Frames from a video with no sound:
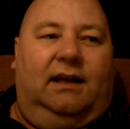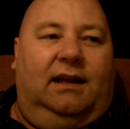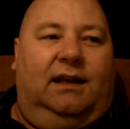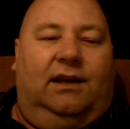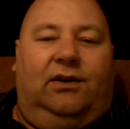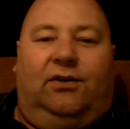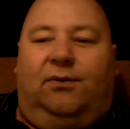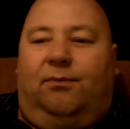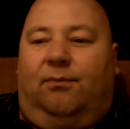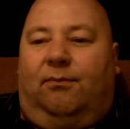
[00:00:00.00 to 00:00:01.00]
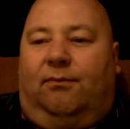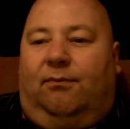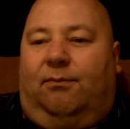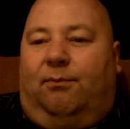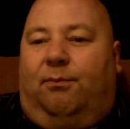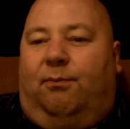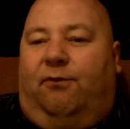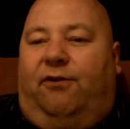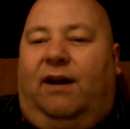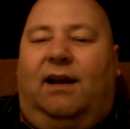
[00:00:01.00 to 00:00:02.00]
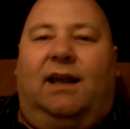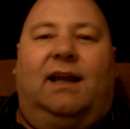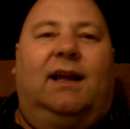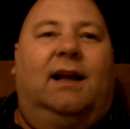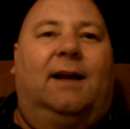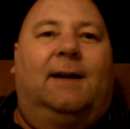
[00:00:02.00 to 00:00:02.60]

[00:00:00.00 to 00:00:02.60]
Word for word: is feeling